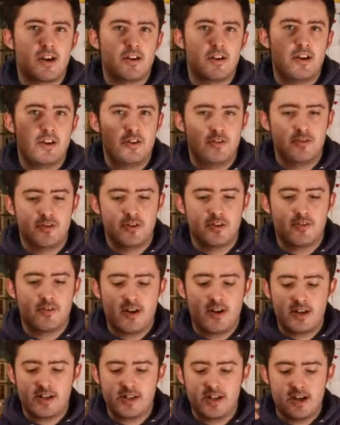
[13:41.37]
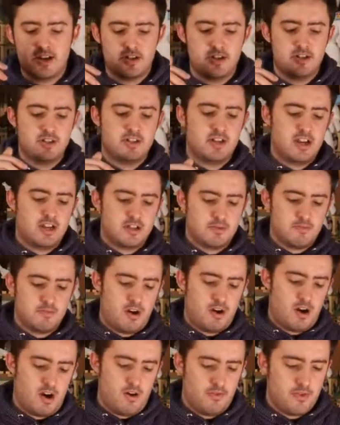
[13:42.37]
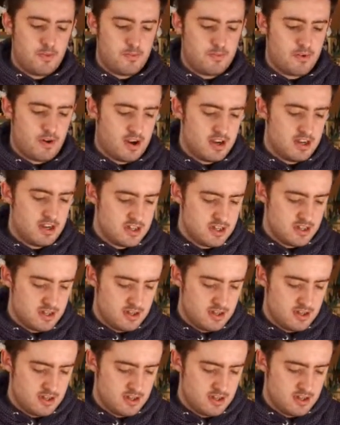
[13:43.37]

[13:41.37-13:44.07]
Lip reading: and the underground section takes up half the price